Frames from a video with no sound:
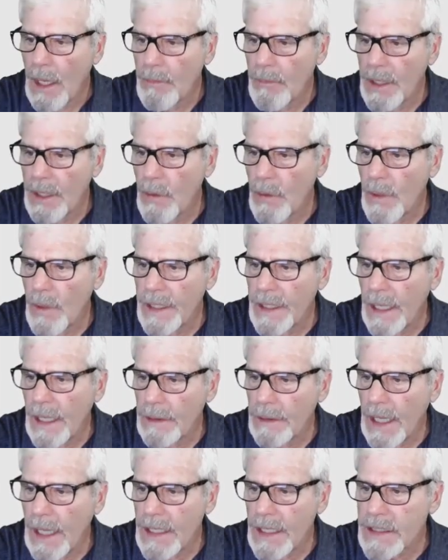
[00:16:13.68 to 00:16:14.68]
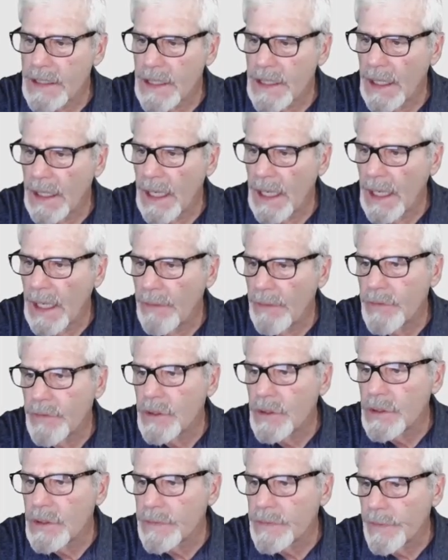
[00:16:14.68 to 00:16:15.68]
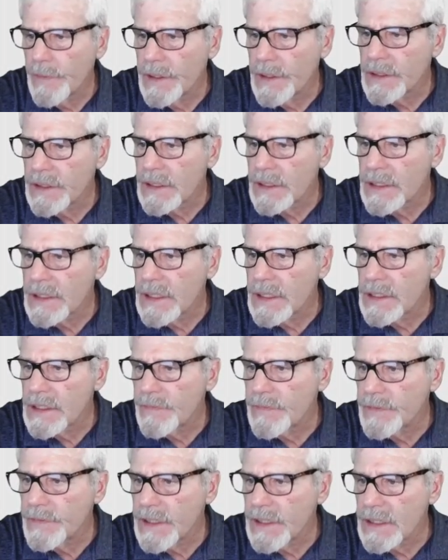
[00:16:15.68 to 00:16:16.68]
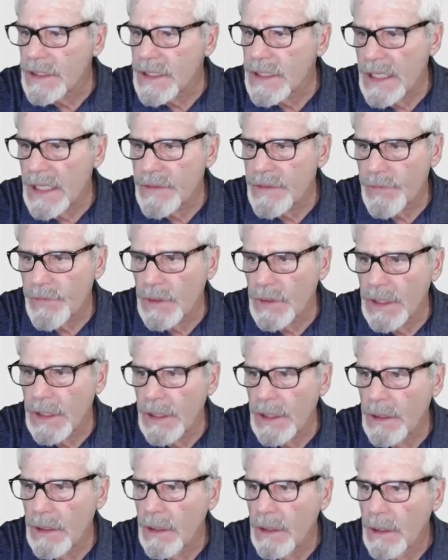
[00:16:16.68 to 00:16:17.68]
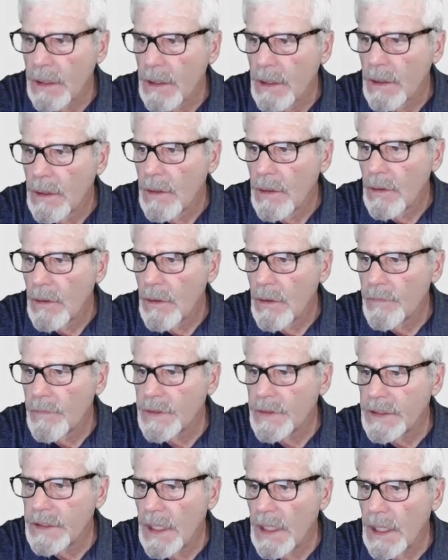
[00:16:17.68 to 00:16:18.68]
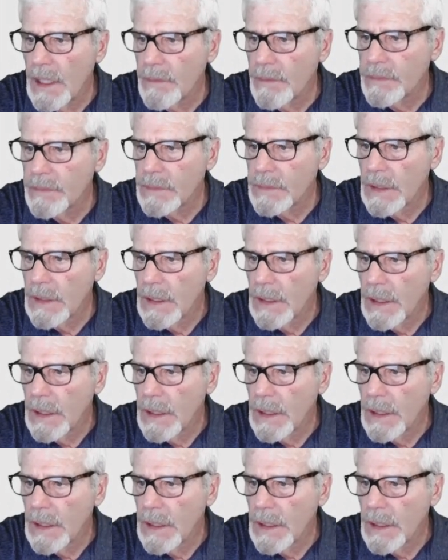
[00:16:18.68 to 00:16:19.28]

By the way, that last site I have used very successfully over time.